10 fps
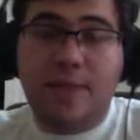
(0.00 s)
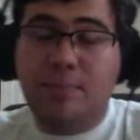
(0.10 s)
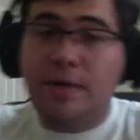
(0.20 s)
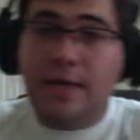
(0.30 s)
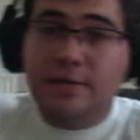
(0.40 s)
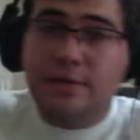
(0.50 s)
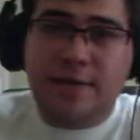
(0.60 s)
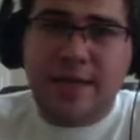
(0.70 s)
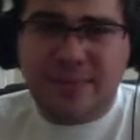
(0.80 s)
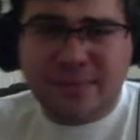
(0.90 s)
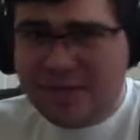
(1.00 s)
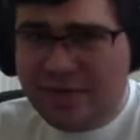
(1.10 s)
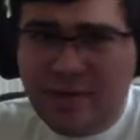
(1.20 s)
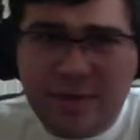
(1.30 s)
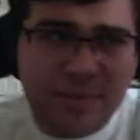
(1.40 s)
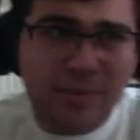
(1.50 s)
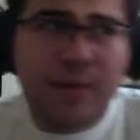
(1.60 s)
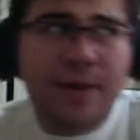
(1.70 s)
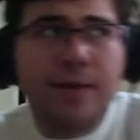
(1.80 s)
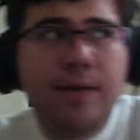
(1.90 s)
her, pronounce yeah. her name is incredibly
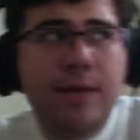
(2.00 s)
weird.